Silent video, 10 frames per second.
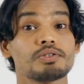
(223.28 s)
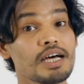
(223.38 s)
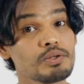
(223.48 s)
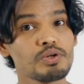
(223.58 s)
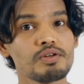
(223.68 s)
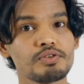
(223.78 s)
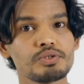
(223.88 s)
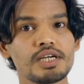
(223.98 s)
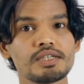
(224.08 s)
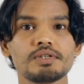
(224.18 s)
that was all for
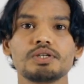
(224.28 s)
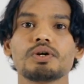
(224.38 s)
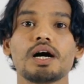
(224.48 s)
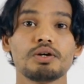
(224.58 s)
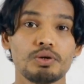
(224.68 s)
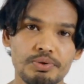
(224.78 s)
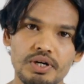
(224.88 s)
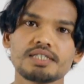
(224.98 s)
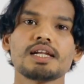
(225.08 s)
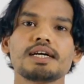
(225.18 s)
today's video. I hope you
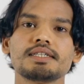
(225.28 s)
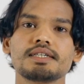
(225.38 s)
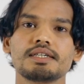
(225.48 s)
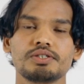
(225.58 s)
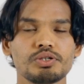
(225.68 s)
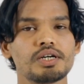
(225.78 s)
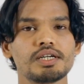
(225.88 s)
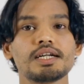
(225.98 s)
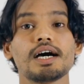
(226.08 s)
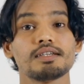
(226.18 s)
guys liked it and enjoyed
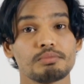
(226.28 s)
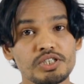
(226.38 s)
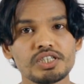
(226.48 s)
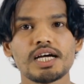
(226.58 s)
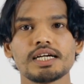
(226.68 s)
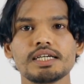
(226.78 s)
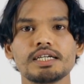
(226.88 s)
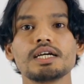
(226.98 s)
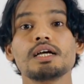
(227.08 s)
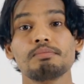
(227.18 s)
it as much as I did.